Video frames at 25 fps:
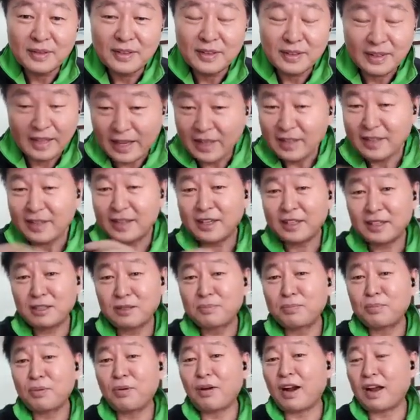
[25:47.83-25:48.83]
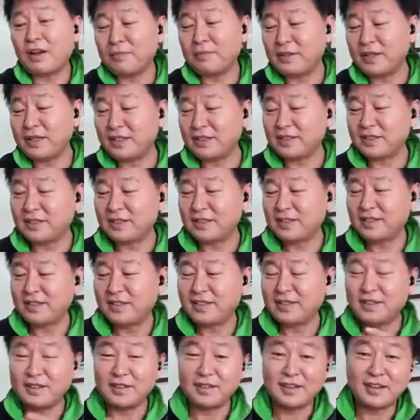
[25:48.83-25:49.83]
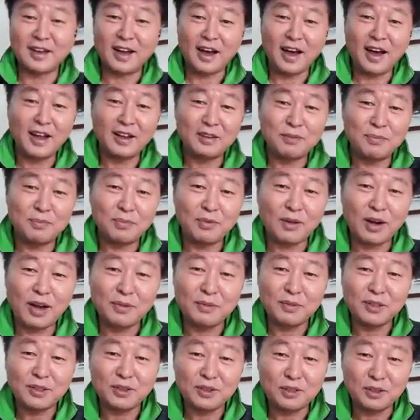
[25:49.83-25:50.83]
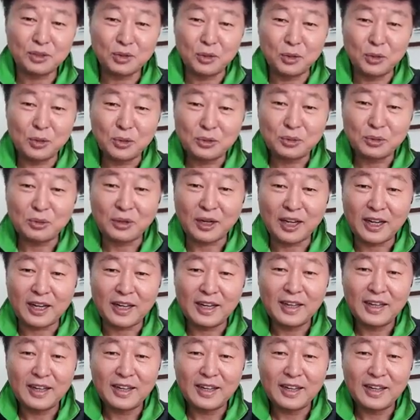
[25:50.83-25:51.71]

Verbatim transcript: That is promise that God promised to Joshua